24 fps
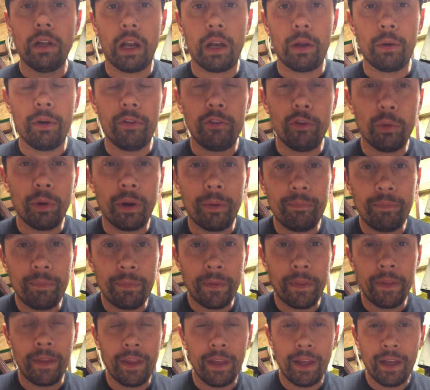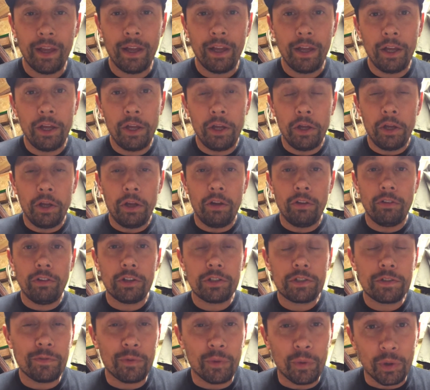Hello everyone.
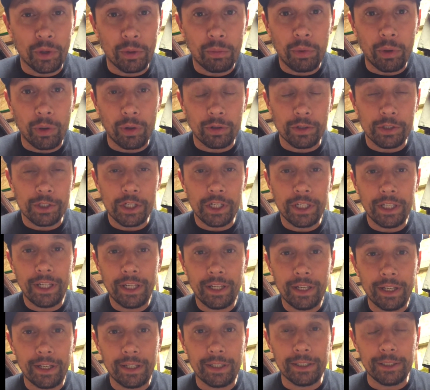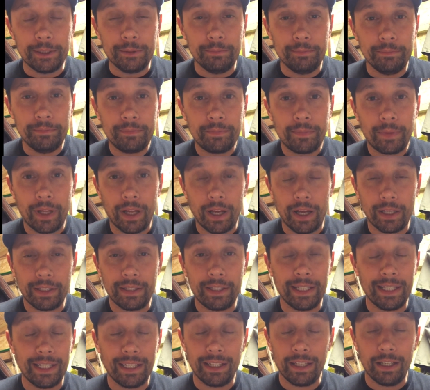First of all, an apology. I
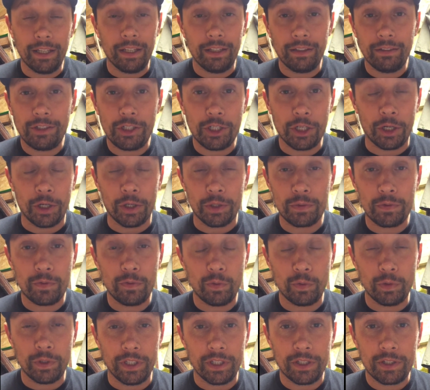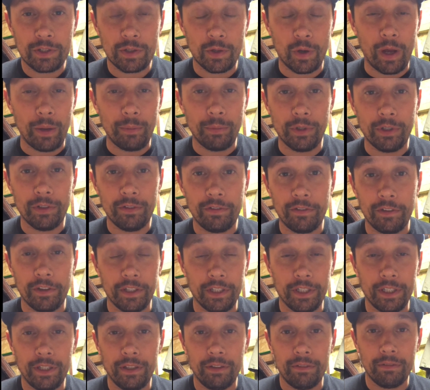didn't get a chance of the excitement of
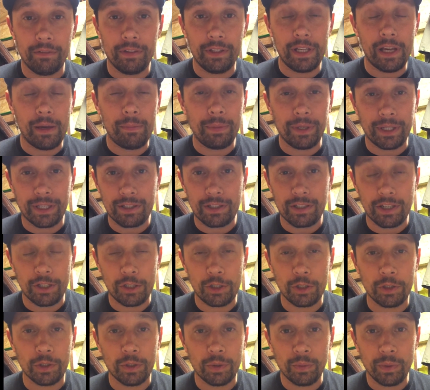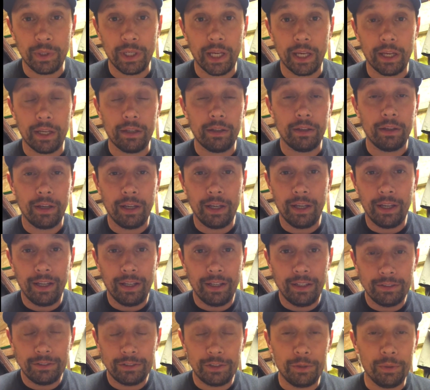the epic session that we had
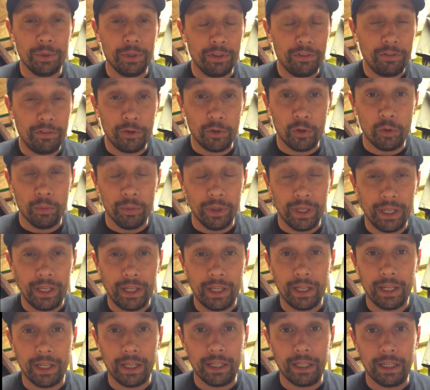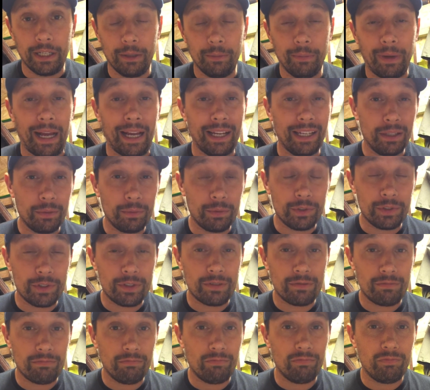to do any filming, and it
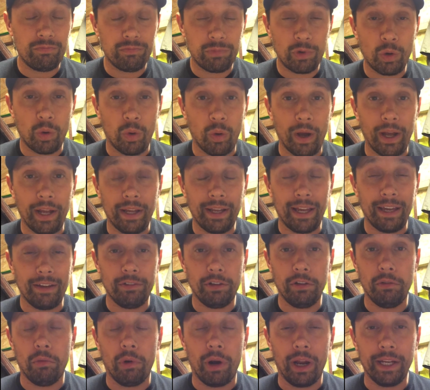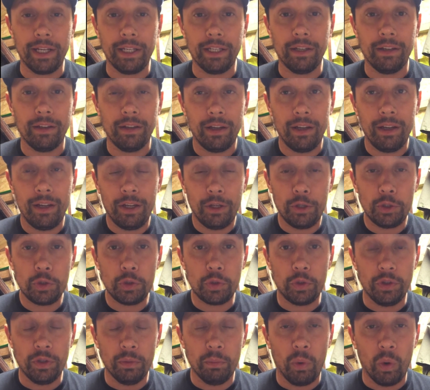was quite heavy rain
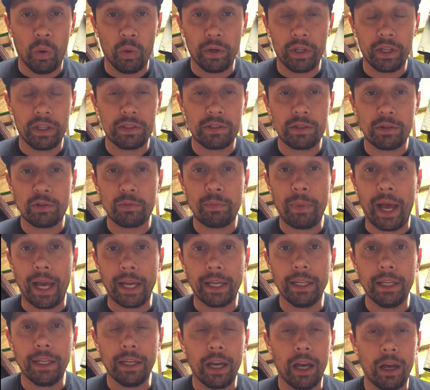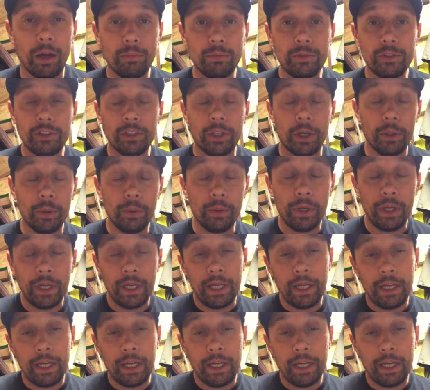during the morning as I was packing up, so